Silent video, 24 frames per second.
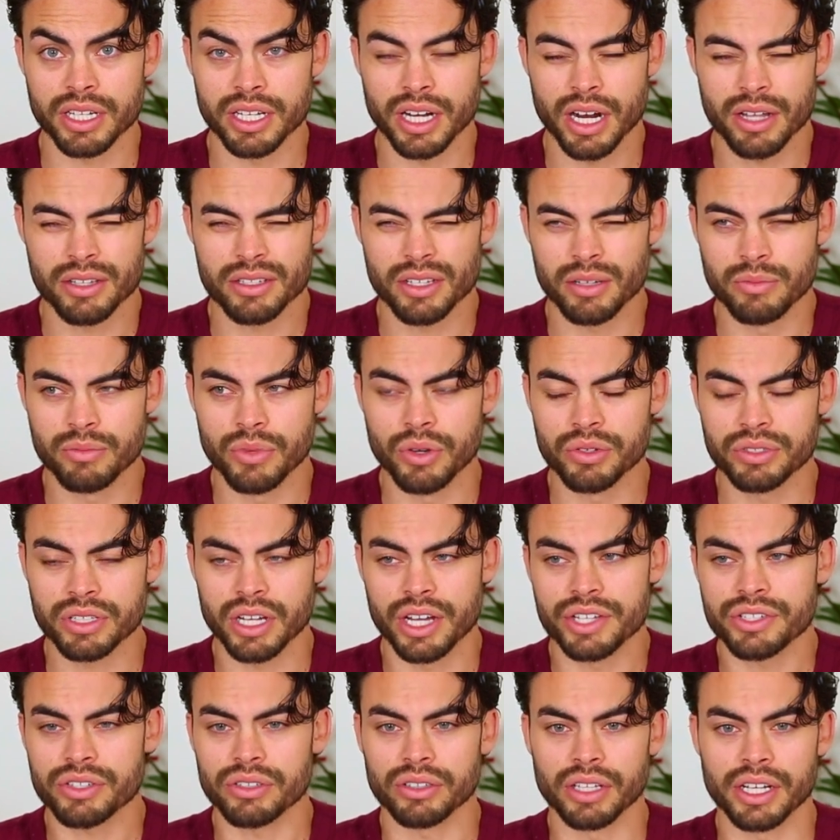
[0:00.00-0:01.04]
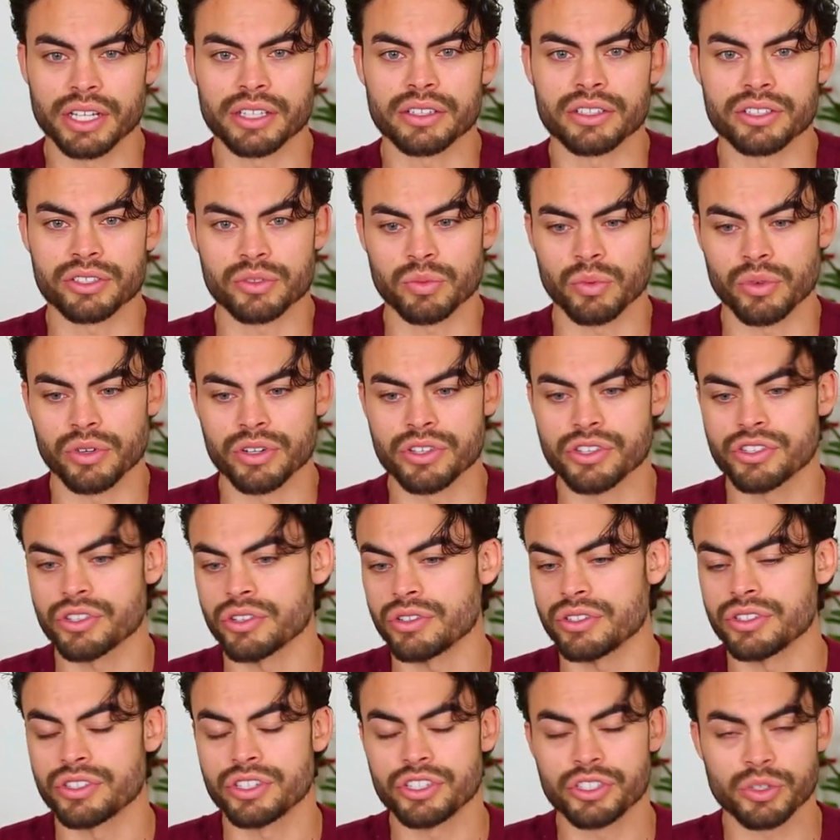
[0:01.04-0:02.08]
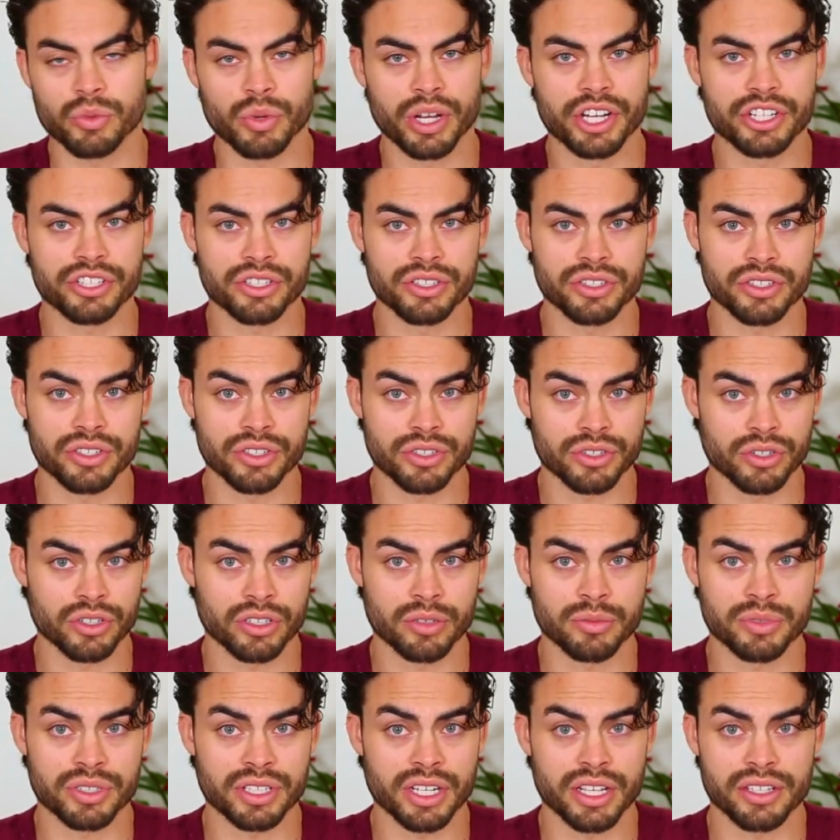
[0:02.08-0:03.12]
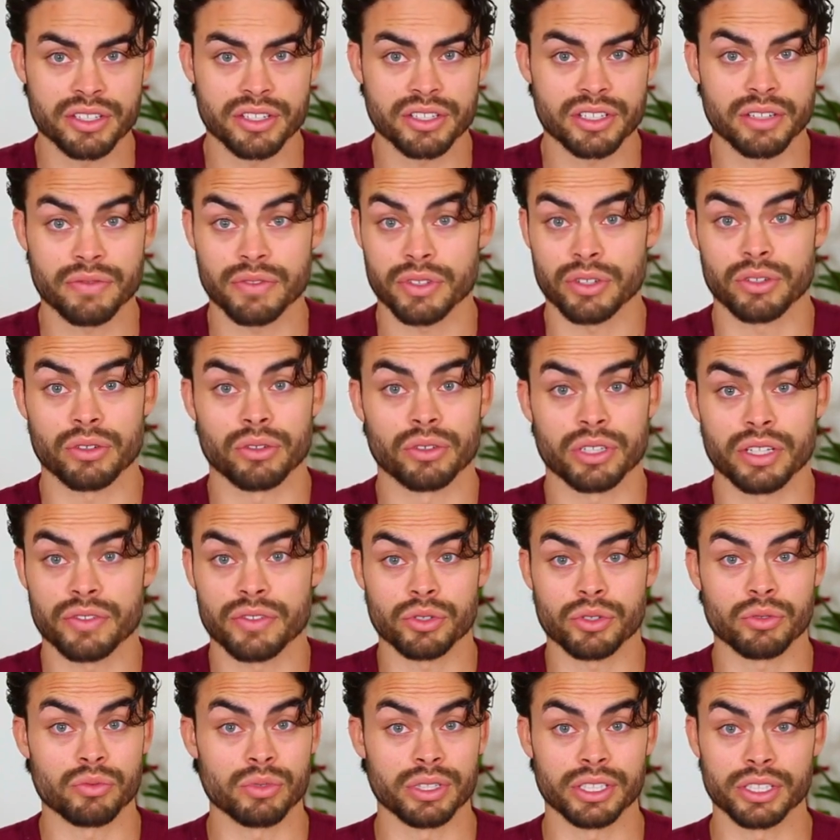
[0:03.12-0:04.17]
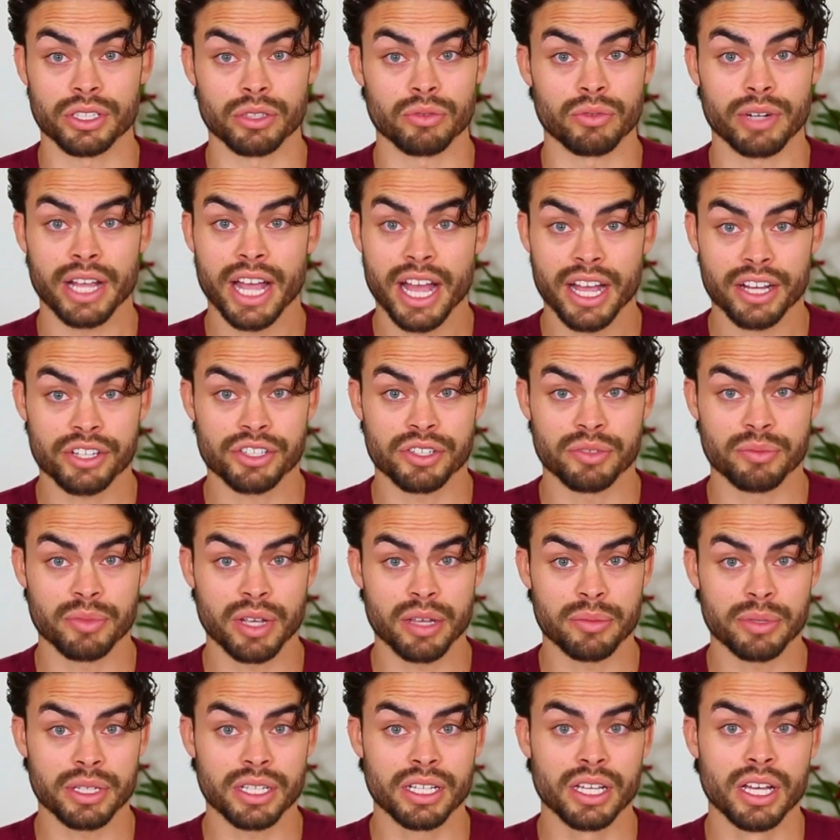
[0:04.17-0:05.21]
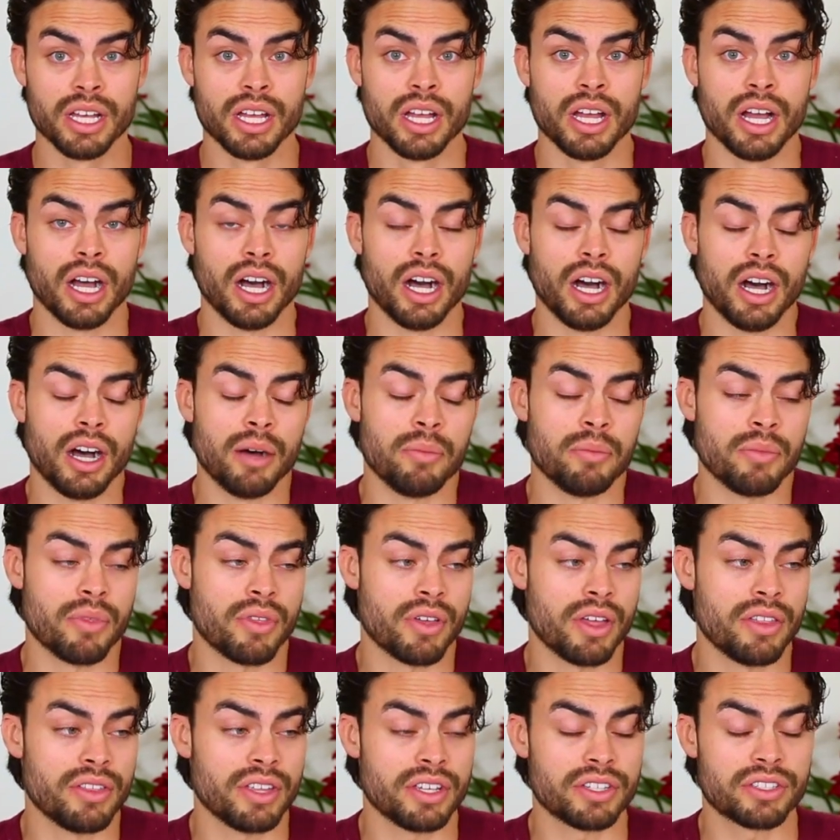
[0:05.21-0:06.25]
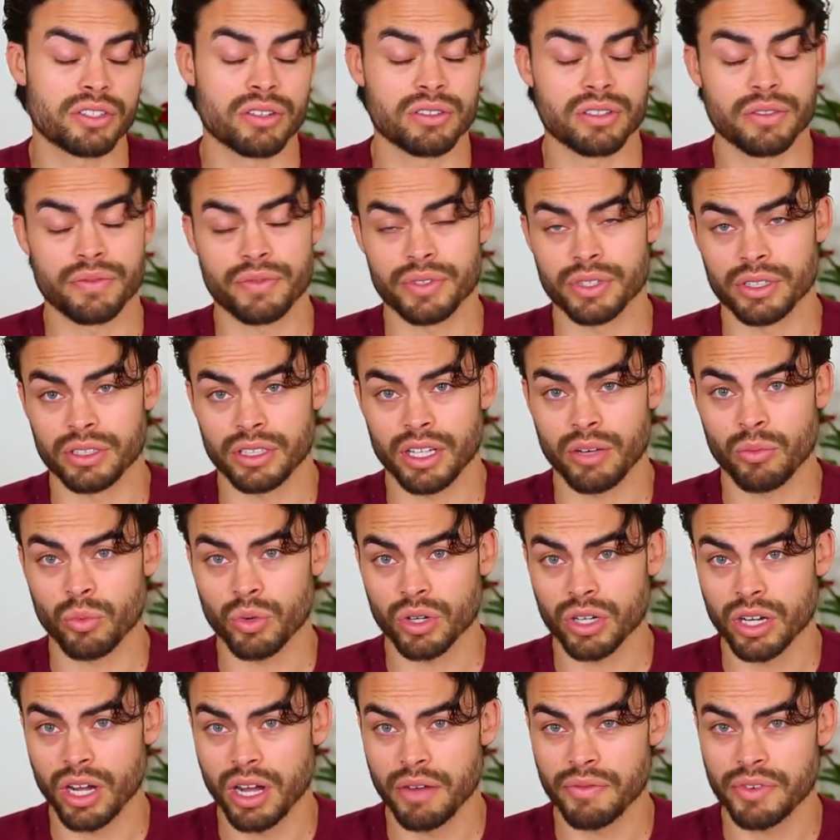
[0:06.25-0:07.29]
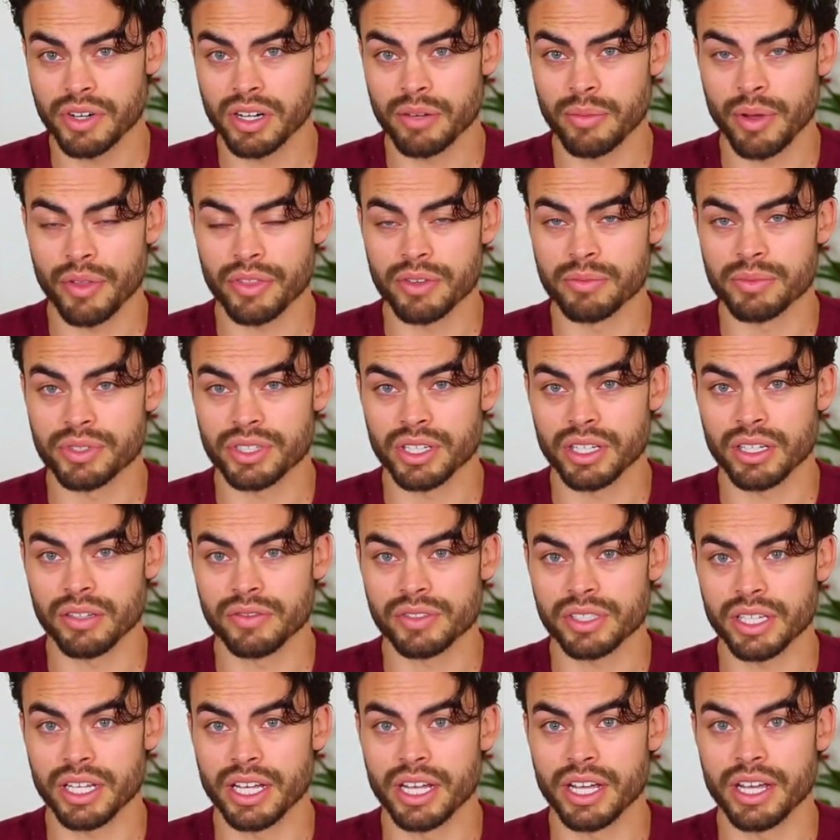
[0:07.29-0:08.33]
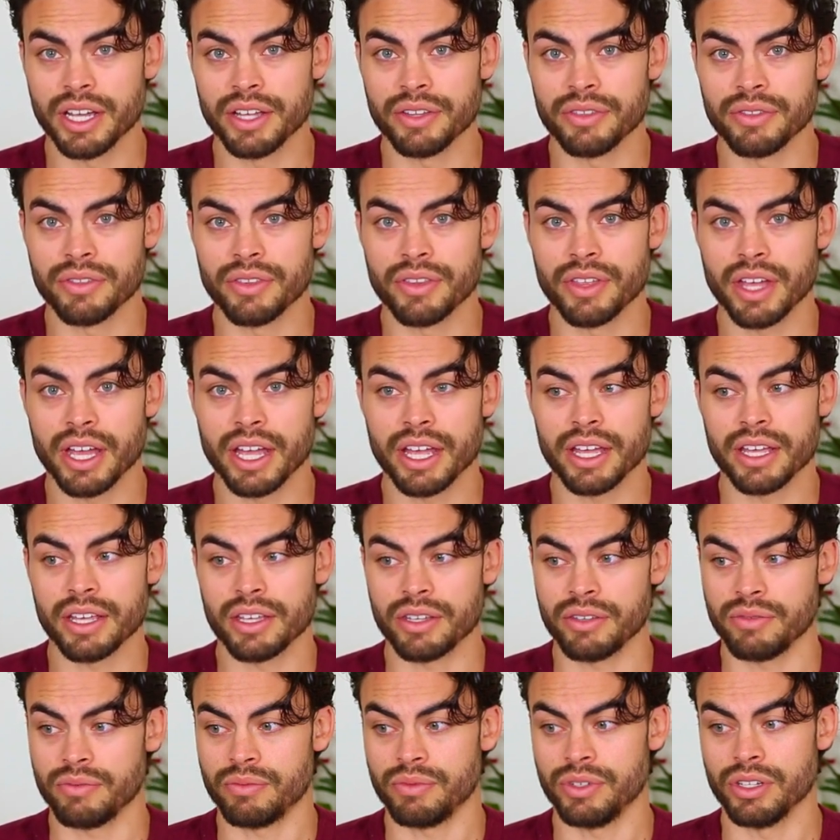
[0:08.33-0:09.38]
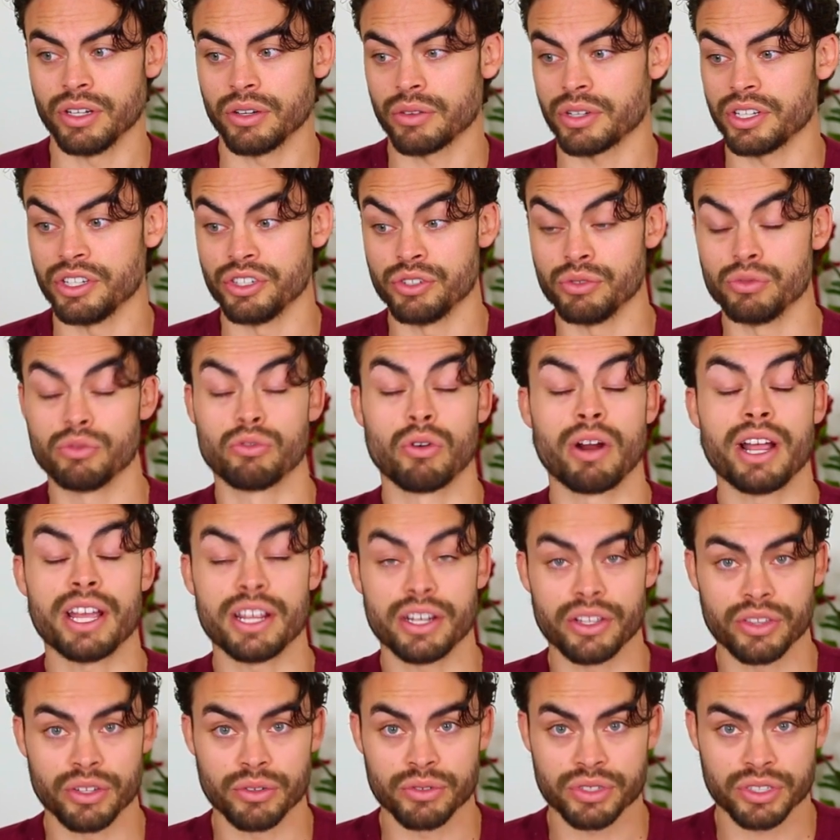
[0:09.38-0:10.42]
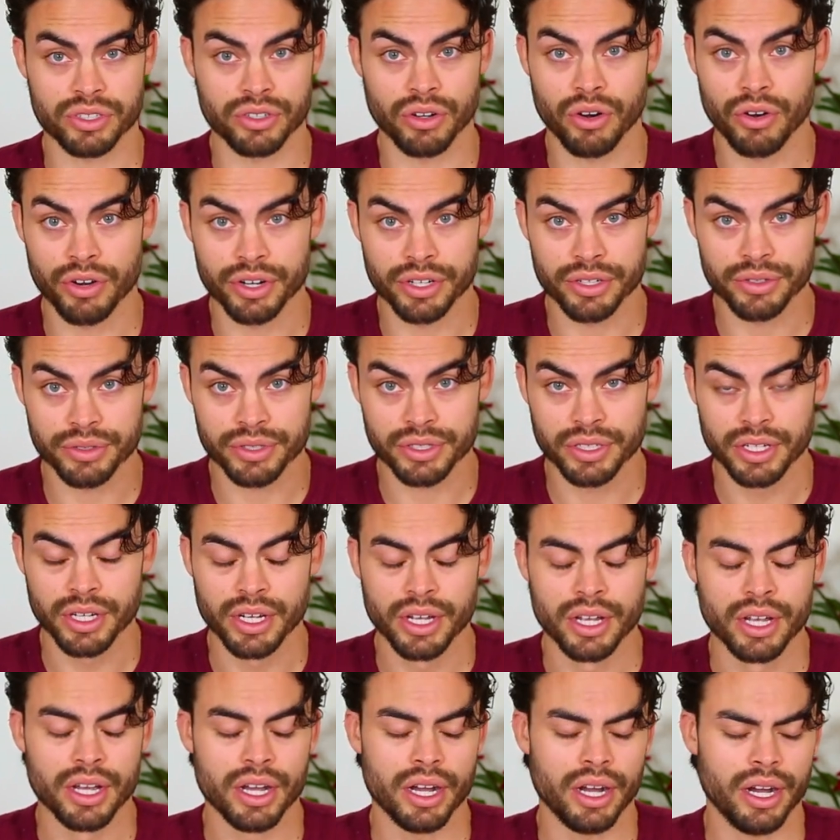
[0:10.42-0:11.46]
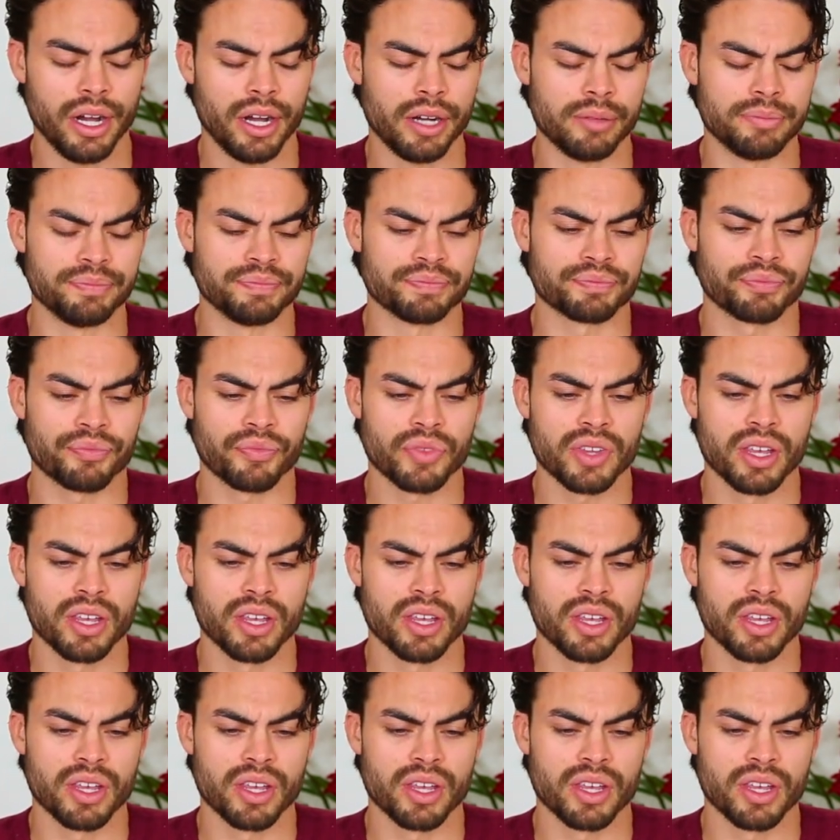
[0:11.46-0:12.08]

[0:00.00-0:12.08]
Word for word: And I'd say most guys are like this, where in certain situations and circumstances, if the girl you a really good reaction maybe, um, then they start to feel a lot more confident about themselves and they you know, can do great in those scenarios. Um,